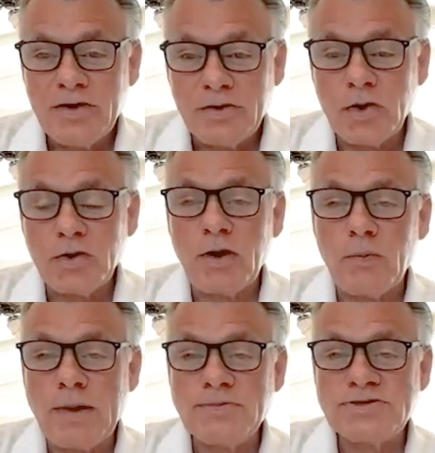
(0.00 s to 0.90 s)
You go to our
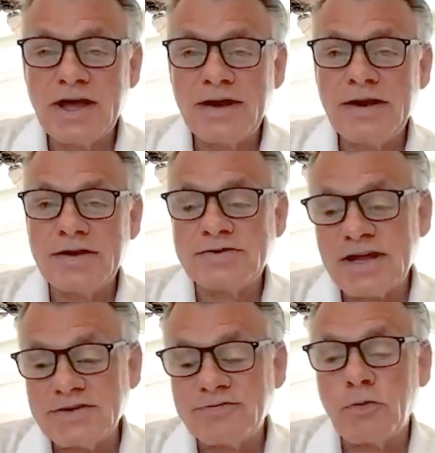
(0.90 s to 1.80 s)
website. It
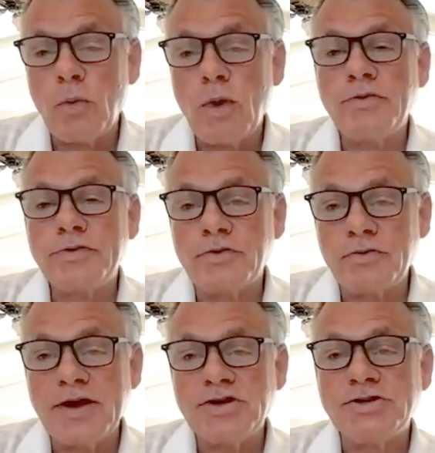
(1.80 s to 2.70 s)
stands for Wealth
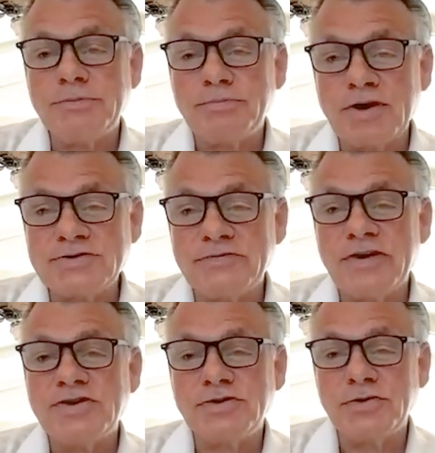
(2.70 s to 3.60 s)
Creation
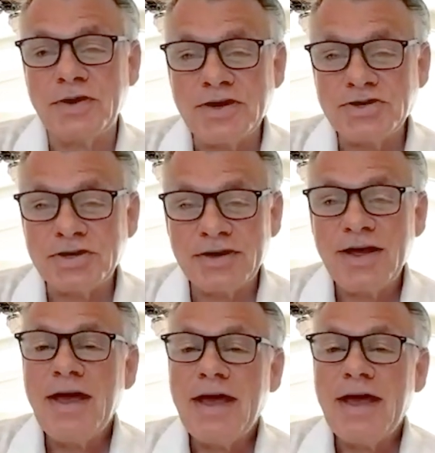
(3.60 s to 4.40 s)
Preservation Donation.